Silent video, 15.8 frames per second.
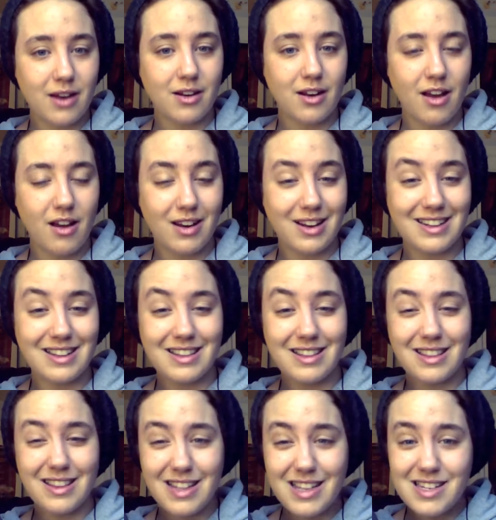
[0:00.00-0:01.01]
betting on at
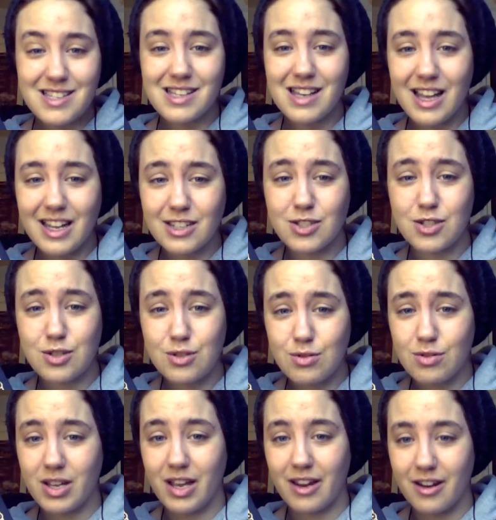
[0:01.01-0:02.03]
least like
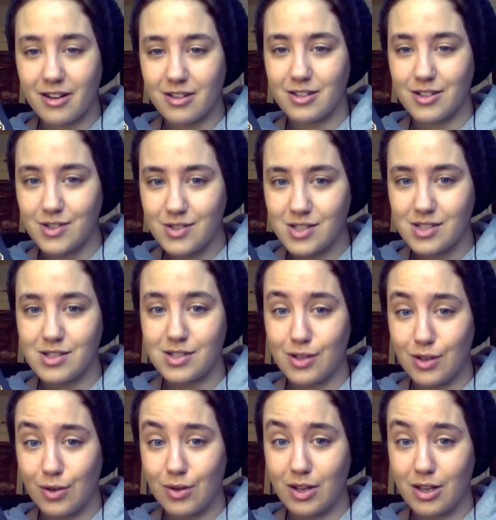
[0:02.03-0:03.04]
2 characters
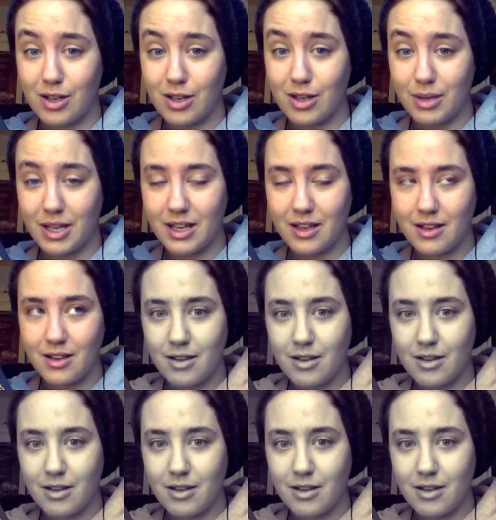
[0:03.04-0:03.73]
as to who it could be.